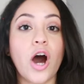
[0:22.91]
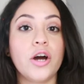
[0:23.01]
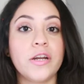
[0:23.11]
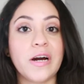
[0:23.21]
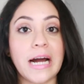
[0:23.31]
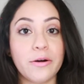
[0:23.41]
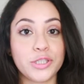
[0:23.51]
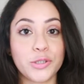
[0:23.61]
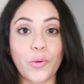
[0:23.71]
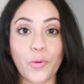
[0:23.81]
on how
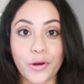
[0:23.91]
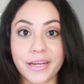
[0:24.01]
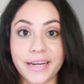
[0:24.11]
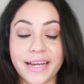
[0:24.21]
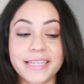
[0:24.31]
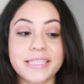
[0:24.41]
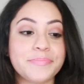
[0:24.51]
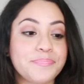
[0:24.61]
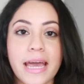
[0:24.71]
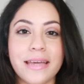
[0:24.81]
to organize
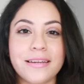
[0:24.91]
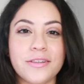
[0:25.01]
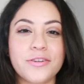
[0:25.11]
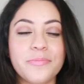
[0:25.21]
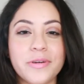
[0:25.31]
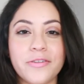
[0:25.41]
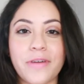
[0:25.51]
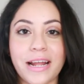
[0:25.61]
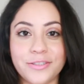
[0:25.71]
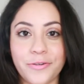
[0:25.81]
and a little bit of
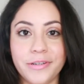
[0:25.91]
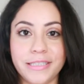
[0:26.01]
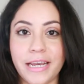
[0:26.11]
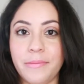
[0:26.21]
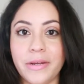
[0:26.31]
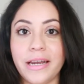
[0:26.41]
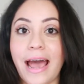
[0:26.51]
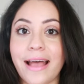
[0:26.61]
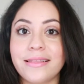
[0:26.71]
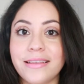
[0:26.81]
entertainment
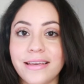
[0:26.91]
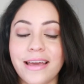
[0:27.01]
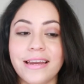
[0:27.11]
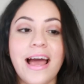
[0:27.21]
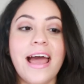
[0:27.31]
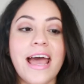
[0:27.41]
at the end